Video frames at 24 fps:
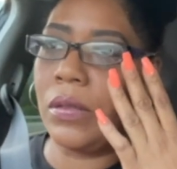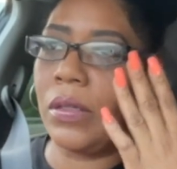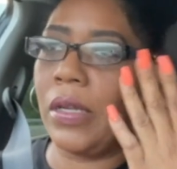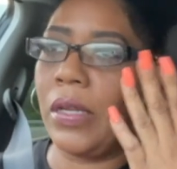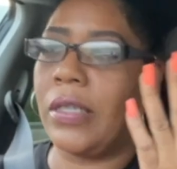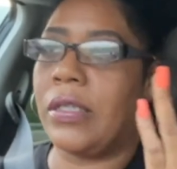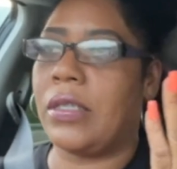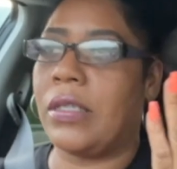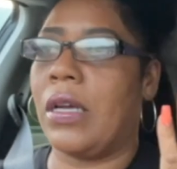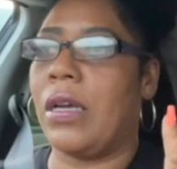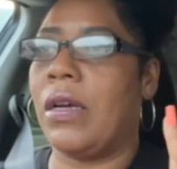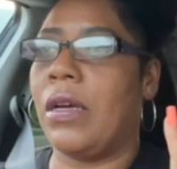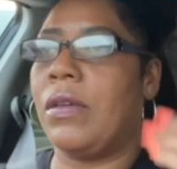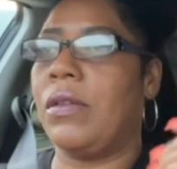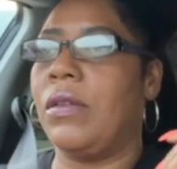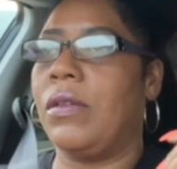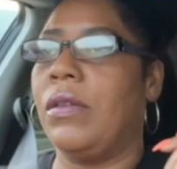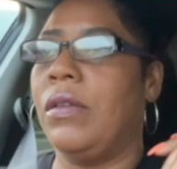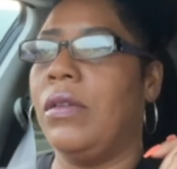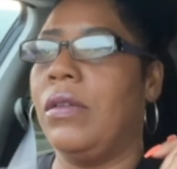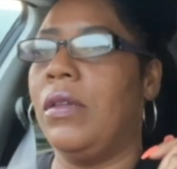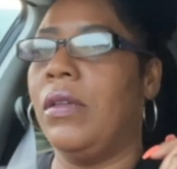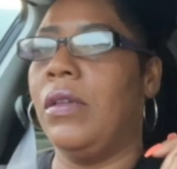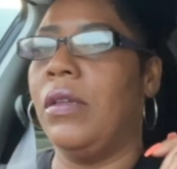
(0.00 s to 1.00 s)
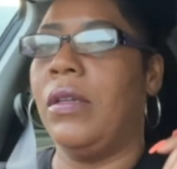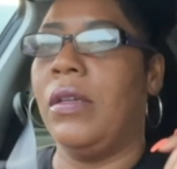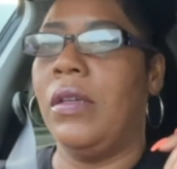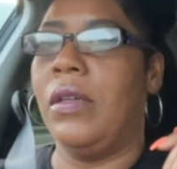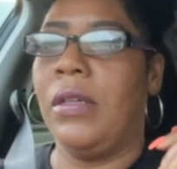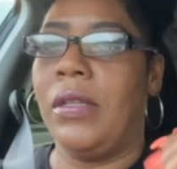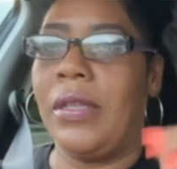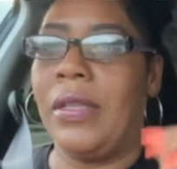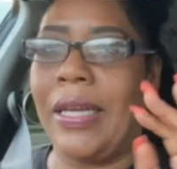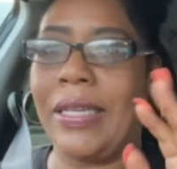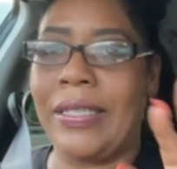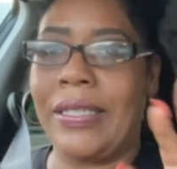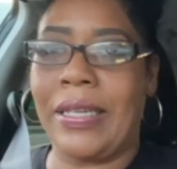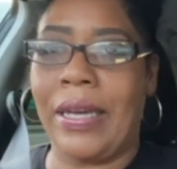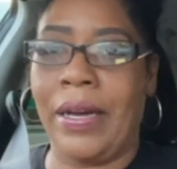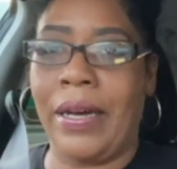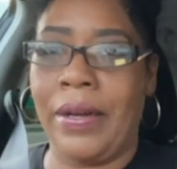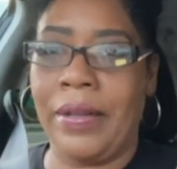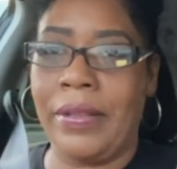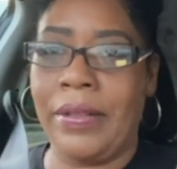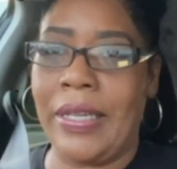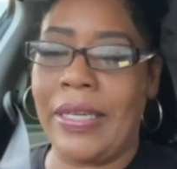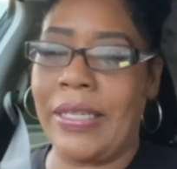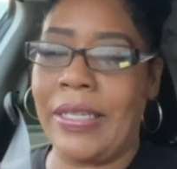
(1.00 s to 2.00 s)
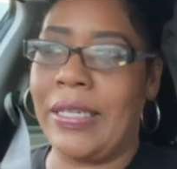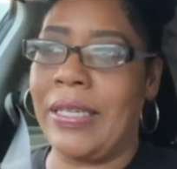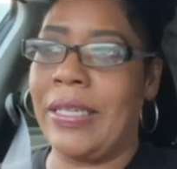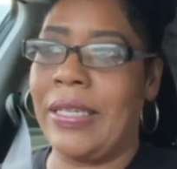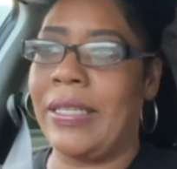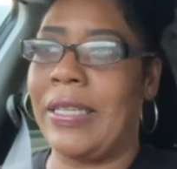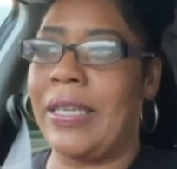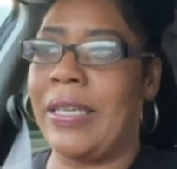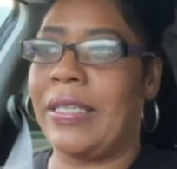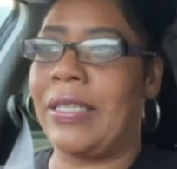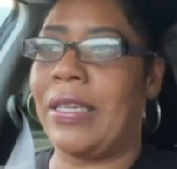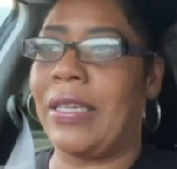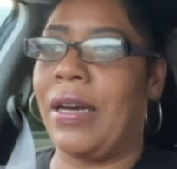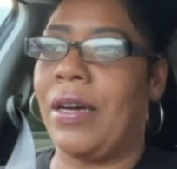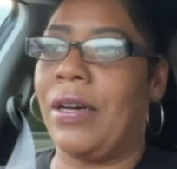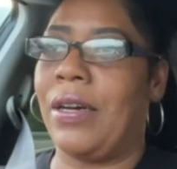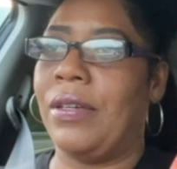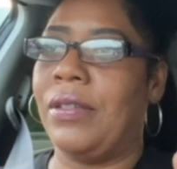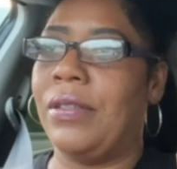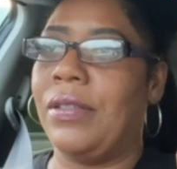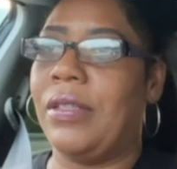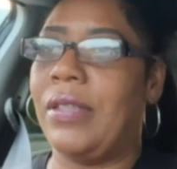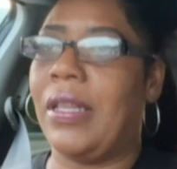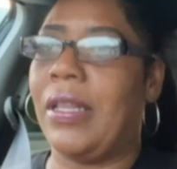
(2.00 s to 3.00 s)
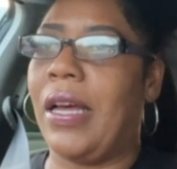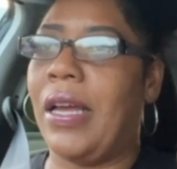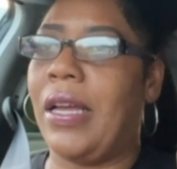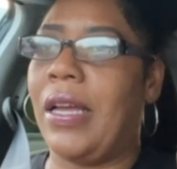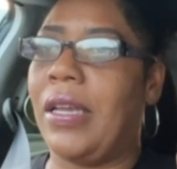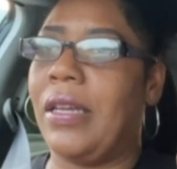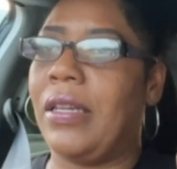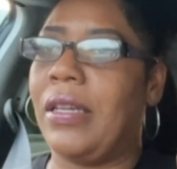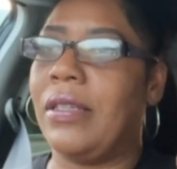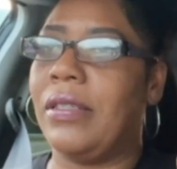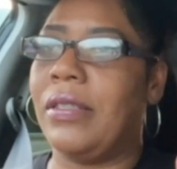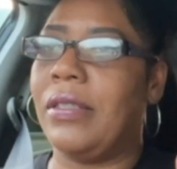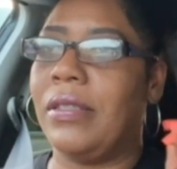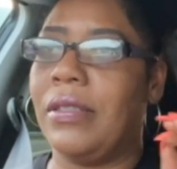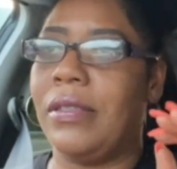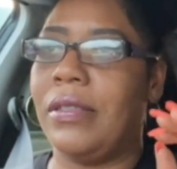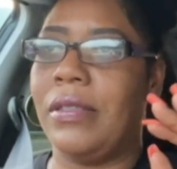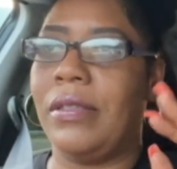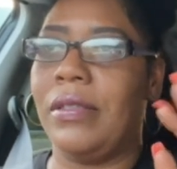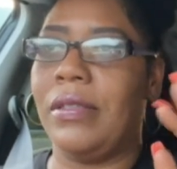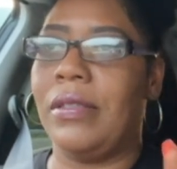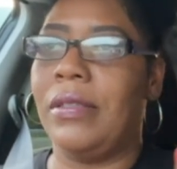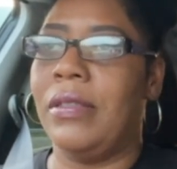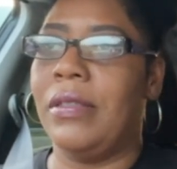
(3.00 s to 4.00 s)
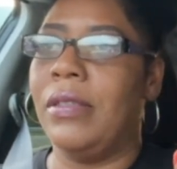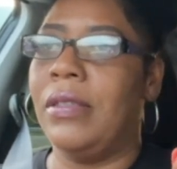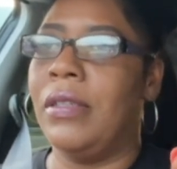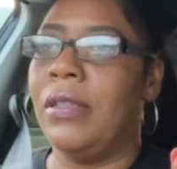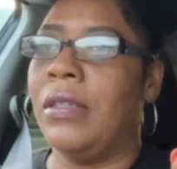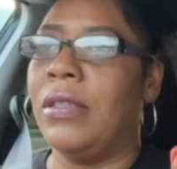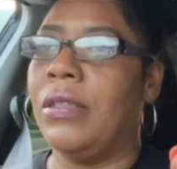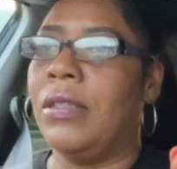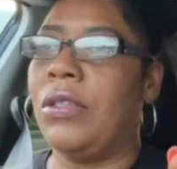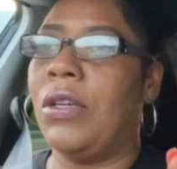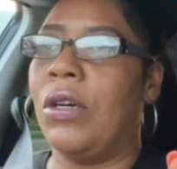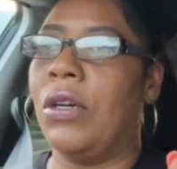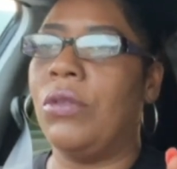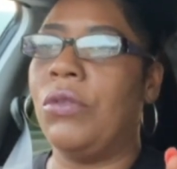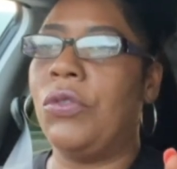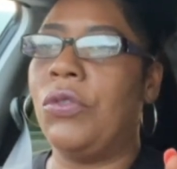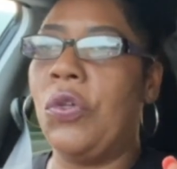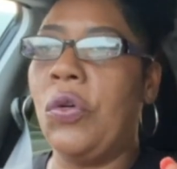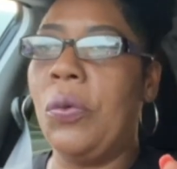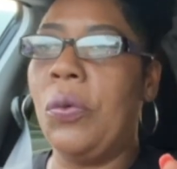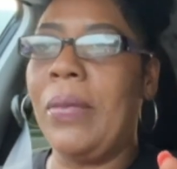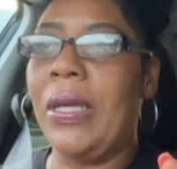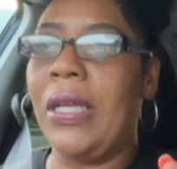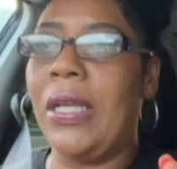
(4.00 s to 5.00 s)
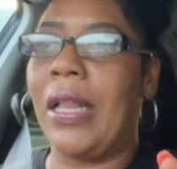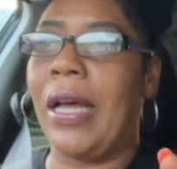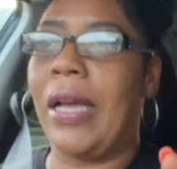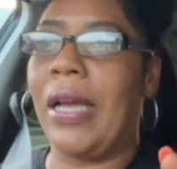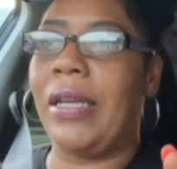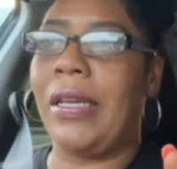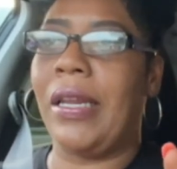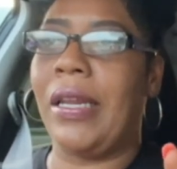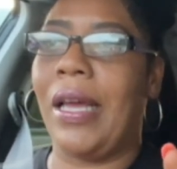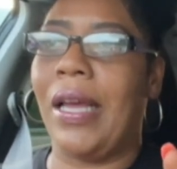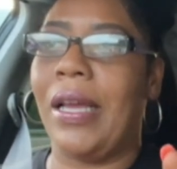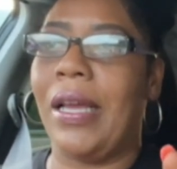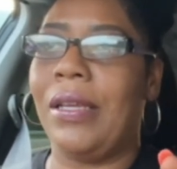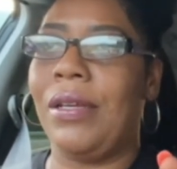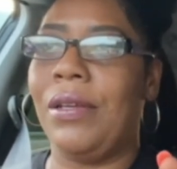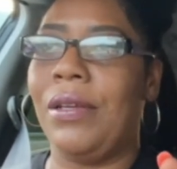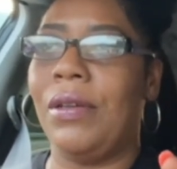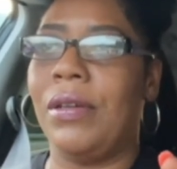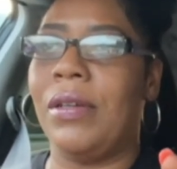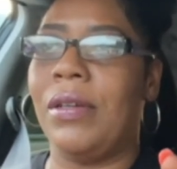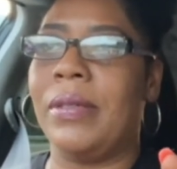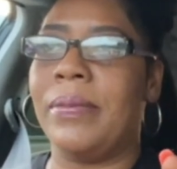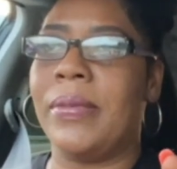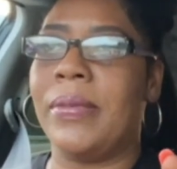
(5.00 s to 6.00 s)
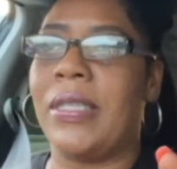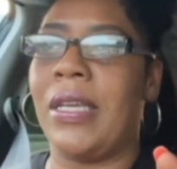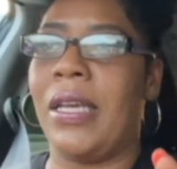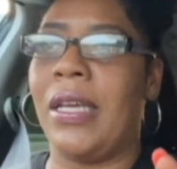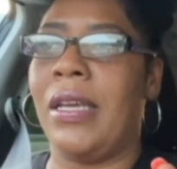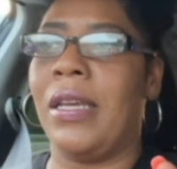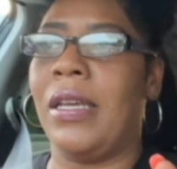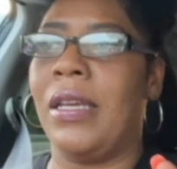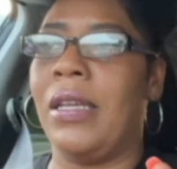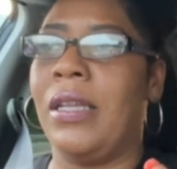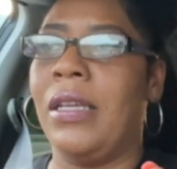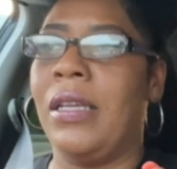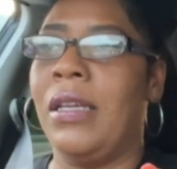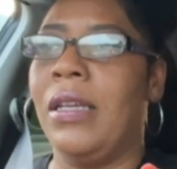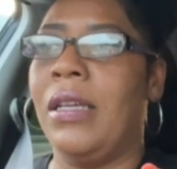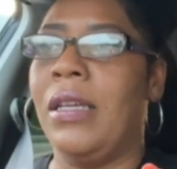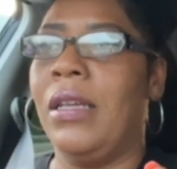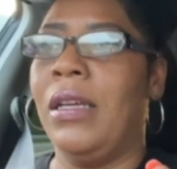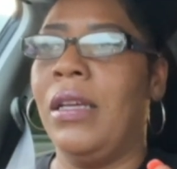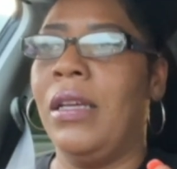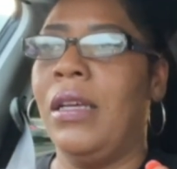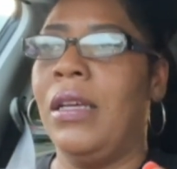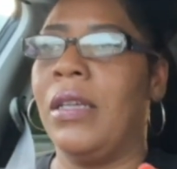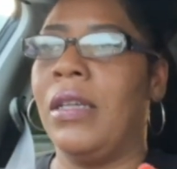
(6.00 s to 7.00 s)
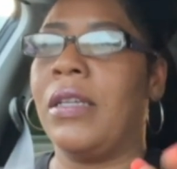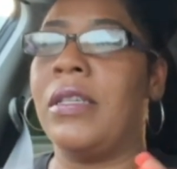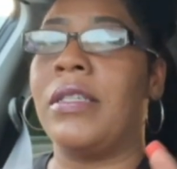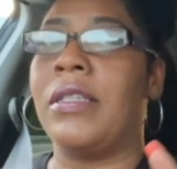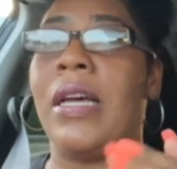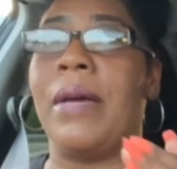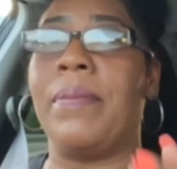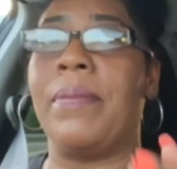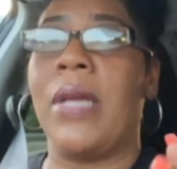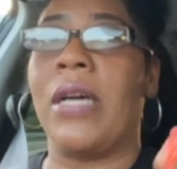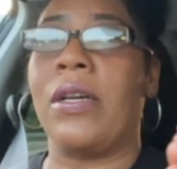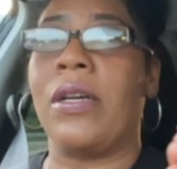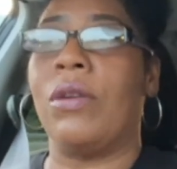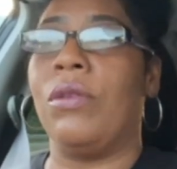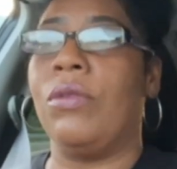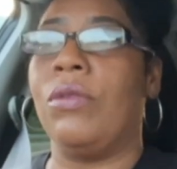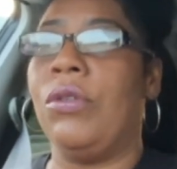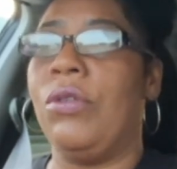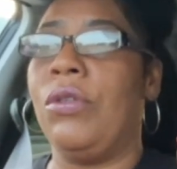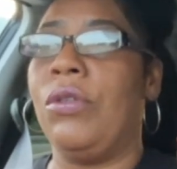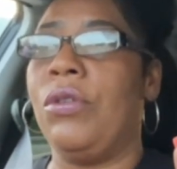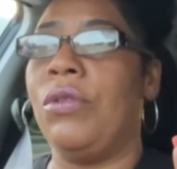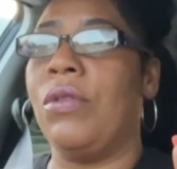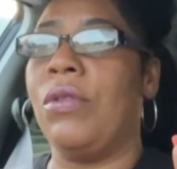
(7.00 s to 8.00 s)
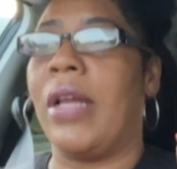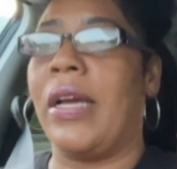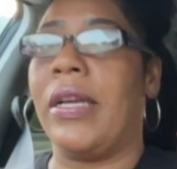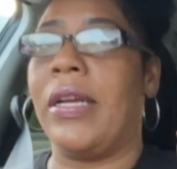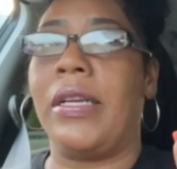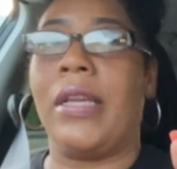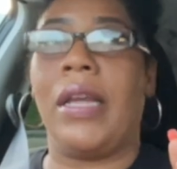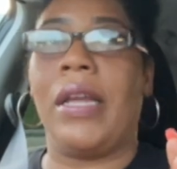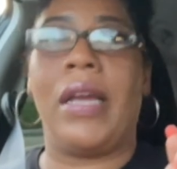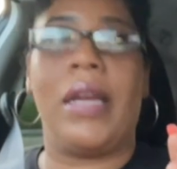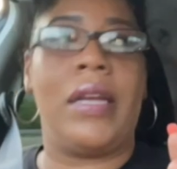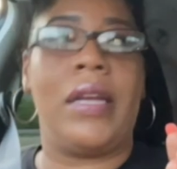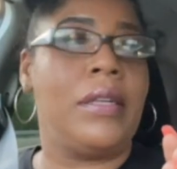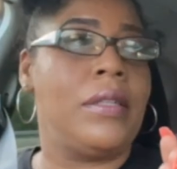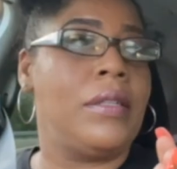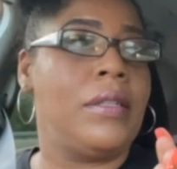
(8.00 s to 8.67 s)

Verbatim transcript: That's all. That's all. That's it. That's all. Like, don't do me like that. You know what I'm saying? Because I'm not going to do you like that.